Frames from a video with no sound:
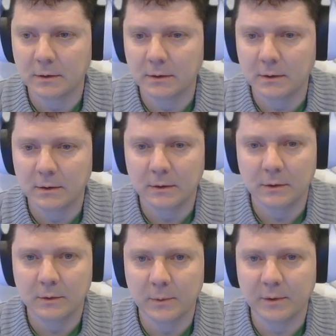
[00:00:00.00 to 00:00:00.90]

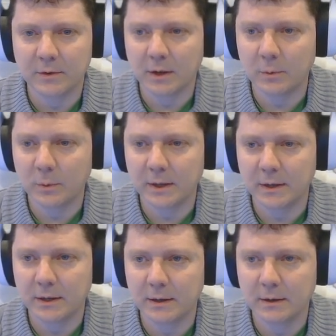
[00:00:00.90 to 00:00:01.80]
We have an
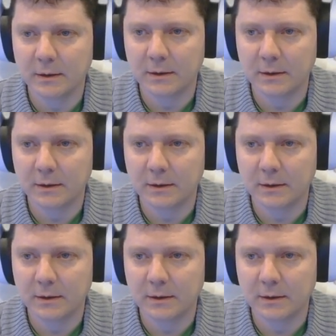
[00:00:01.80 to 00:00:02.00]
Utwig.